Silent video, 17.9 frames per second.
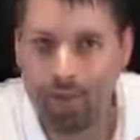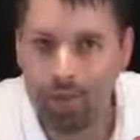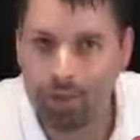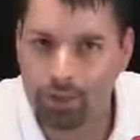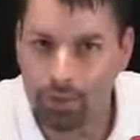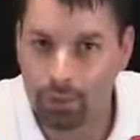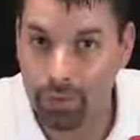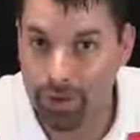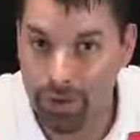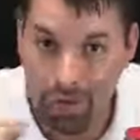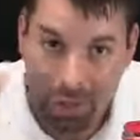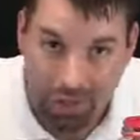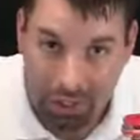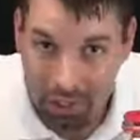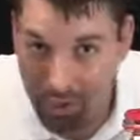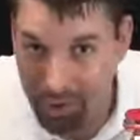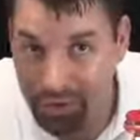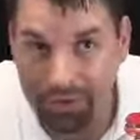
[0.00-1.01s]
So we are
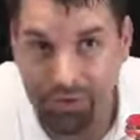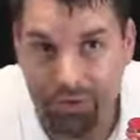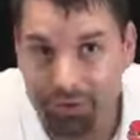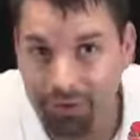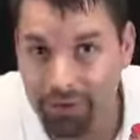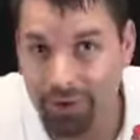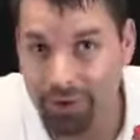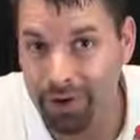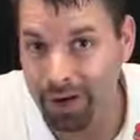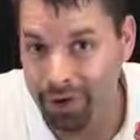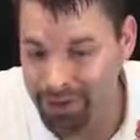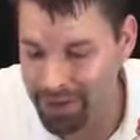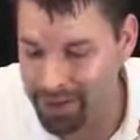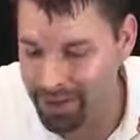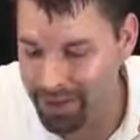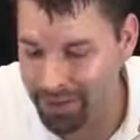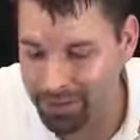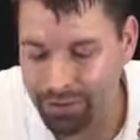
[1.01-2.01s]
close to figuring out
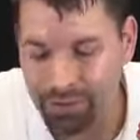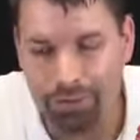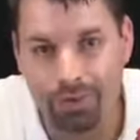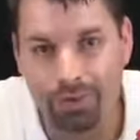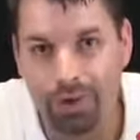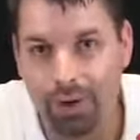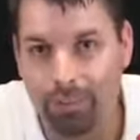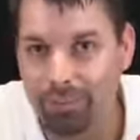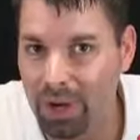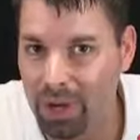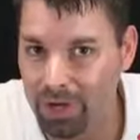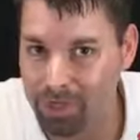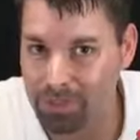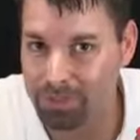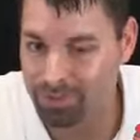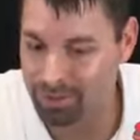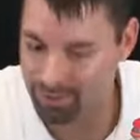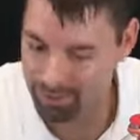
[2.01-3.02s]
the answer to our
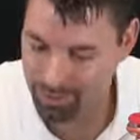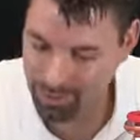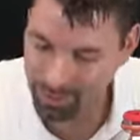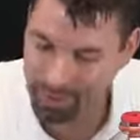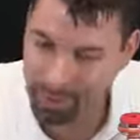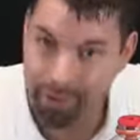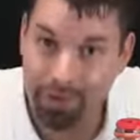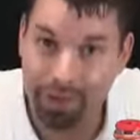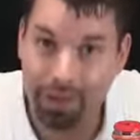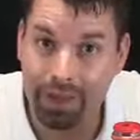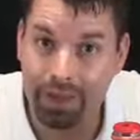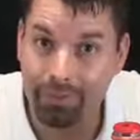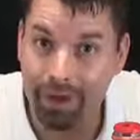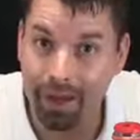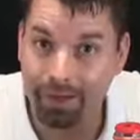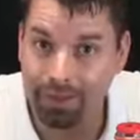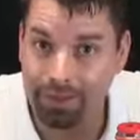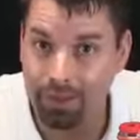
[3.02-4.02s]
puzzle, thinking
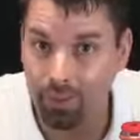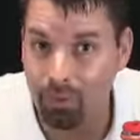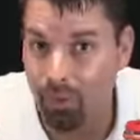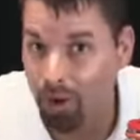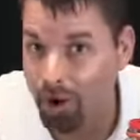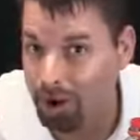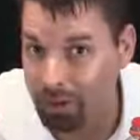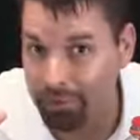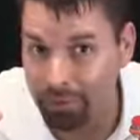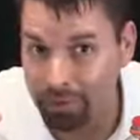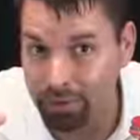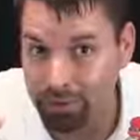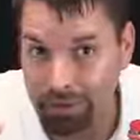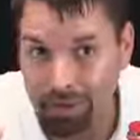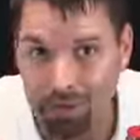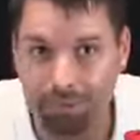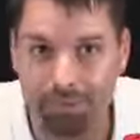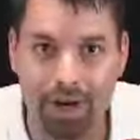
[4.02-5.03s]
back to the water
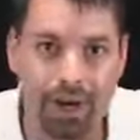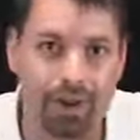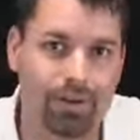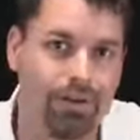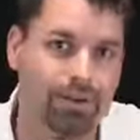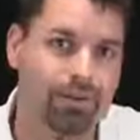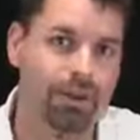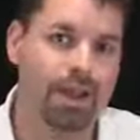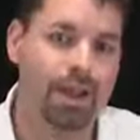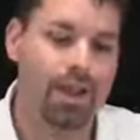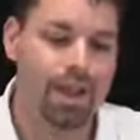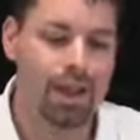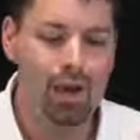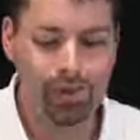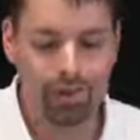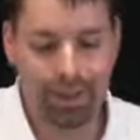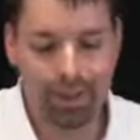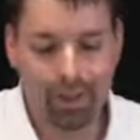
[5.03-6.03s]
balloon in the bottle.
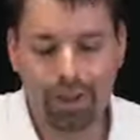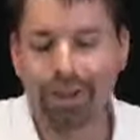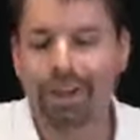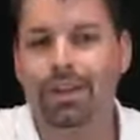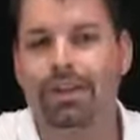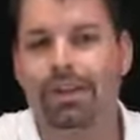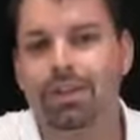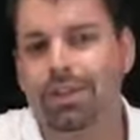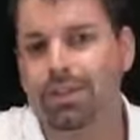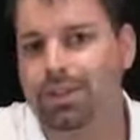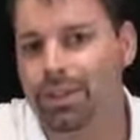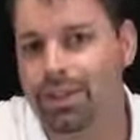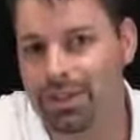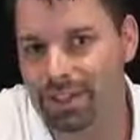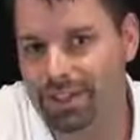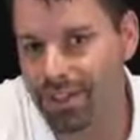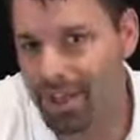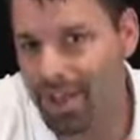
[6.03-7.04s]
Well, all I need to do is
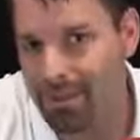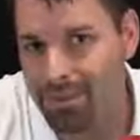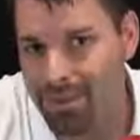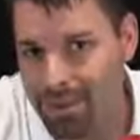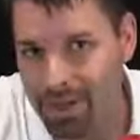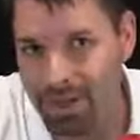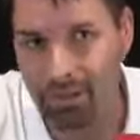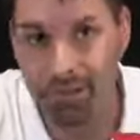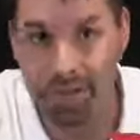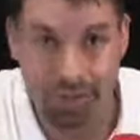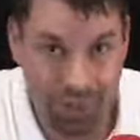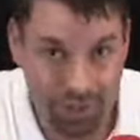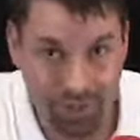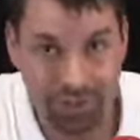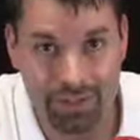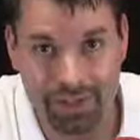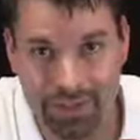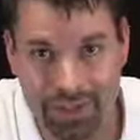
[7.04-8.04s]
the same thing we
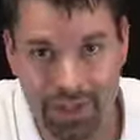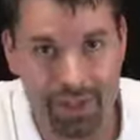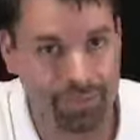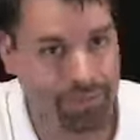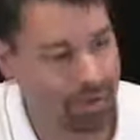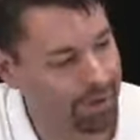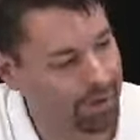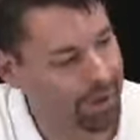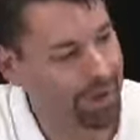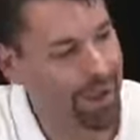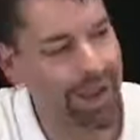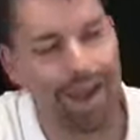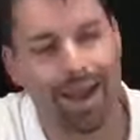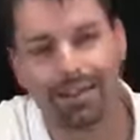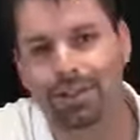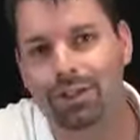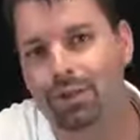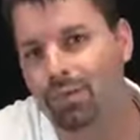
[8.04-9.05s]
just did, but
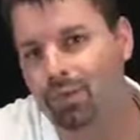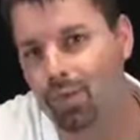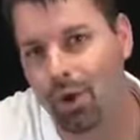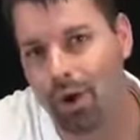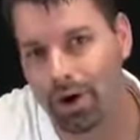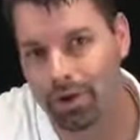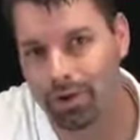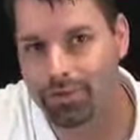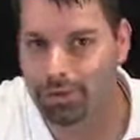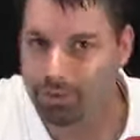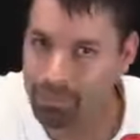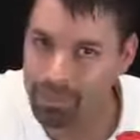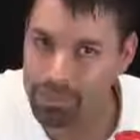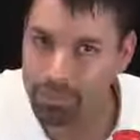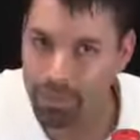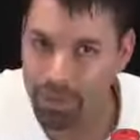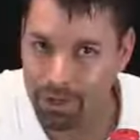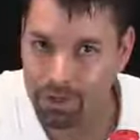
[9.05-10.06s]
add some water from
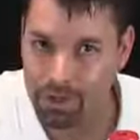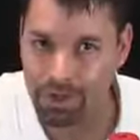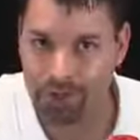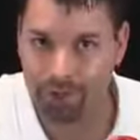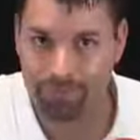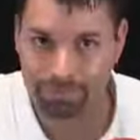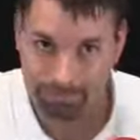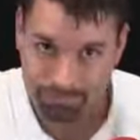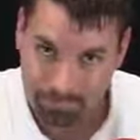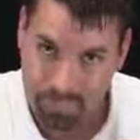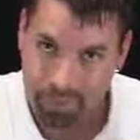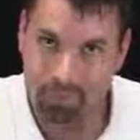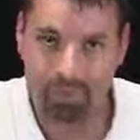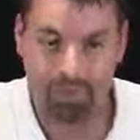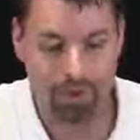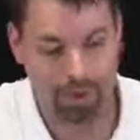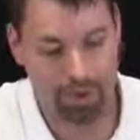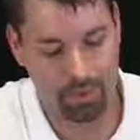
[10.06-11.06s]
this pitcher.
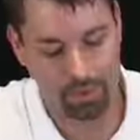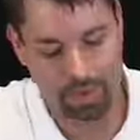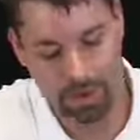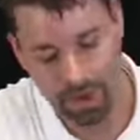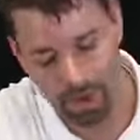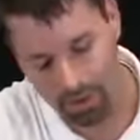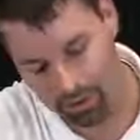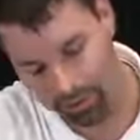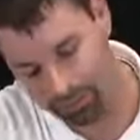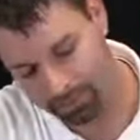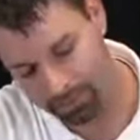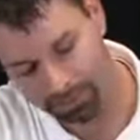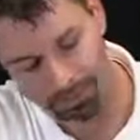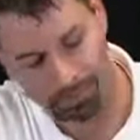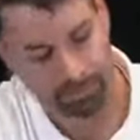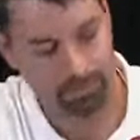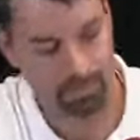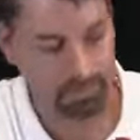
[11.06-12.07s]
Here we go.
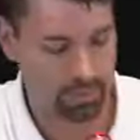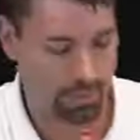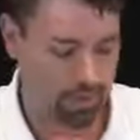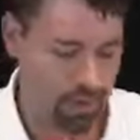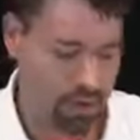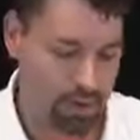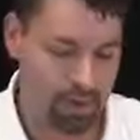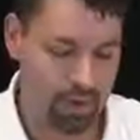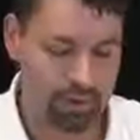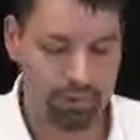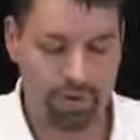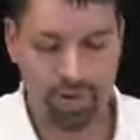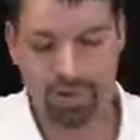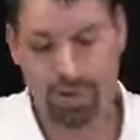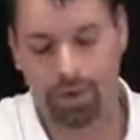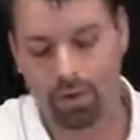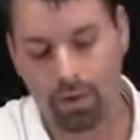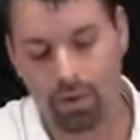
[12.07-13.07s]

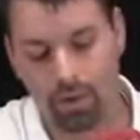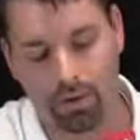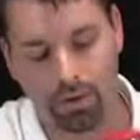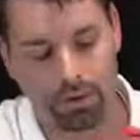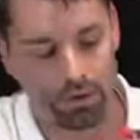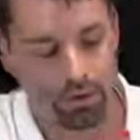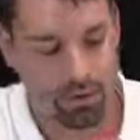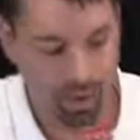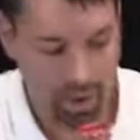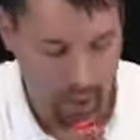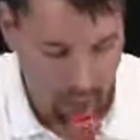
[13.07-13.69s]
Find the hole.